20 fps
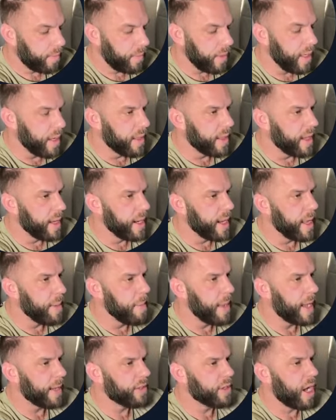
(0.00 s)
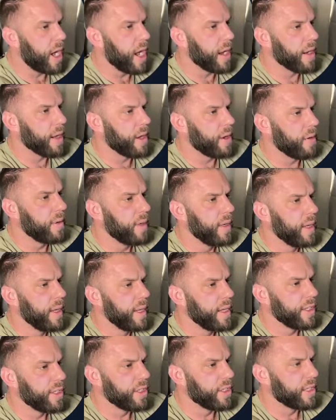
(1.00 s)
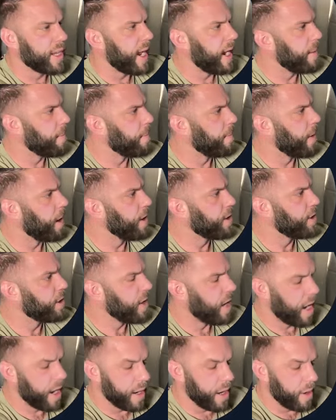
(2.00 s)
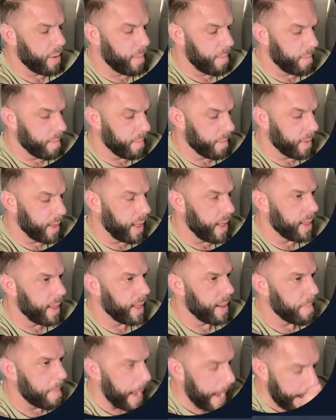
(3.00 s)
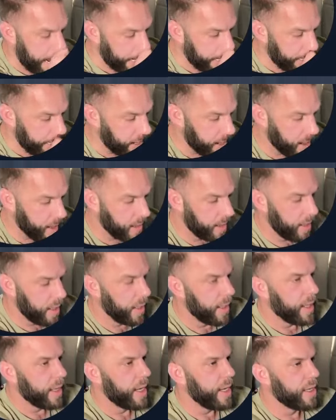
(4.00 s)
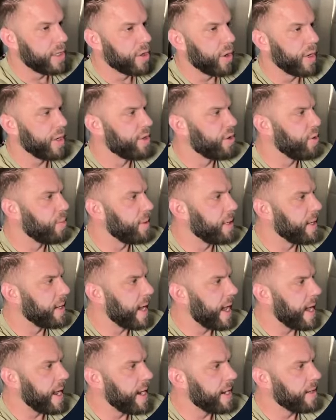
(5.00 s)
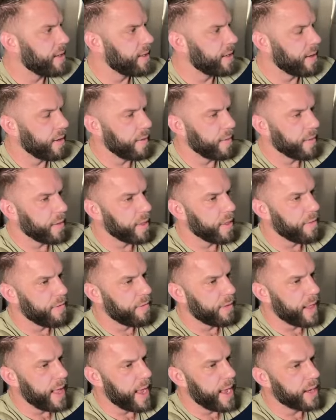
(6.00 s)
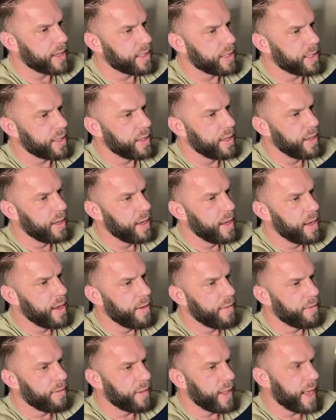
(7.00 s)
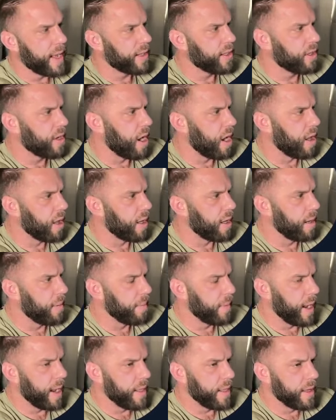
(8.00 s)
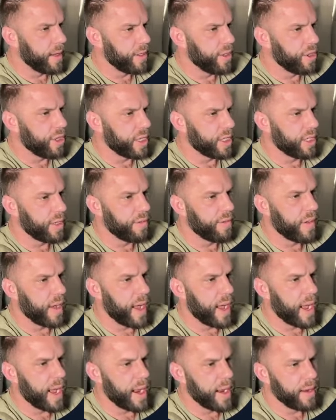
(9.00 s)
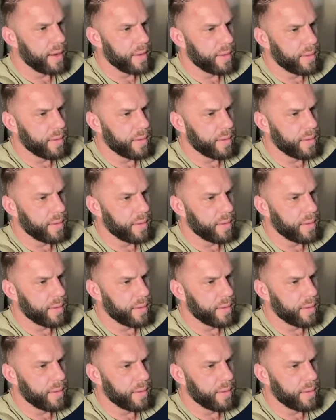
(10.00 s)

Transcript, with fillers: And then MX auto, just saying margin auto. And then padding here is going to be 8, flex, flex column, and then justify,